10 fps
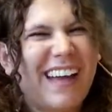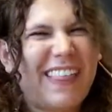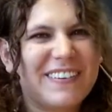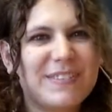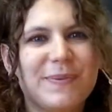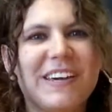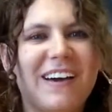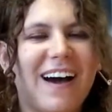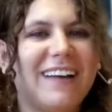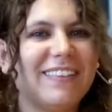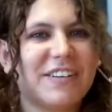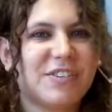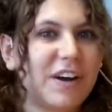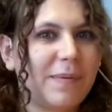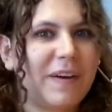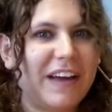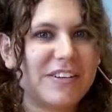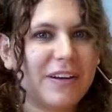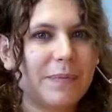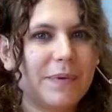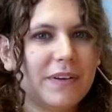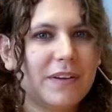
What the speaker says: And this week, I'd like to talk about ketchup.